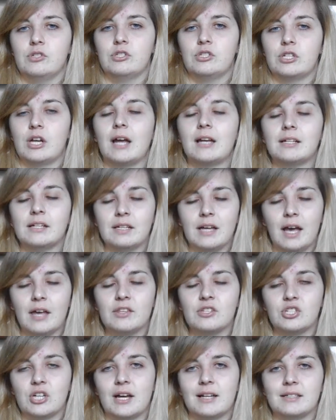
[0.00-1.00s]

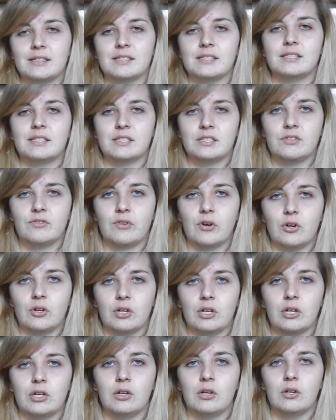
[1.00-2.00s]
Heather Chandler says to
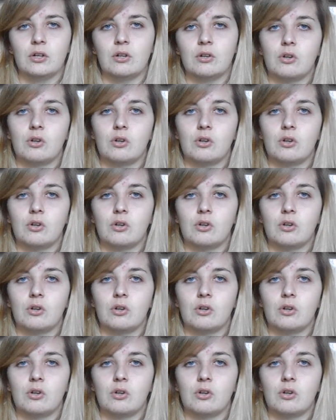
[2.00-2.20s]
Veronica,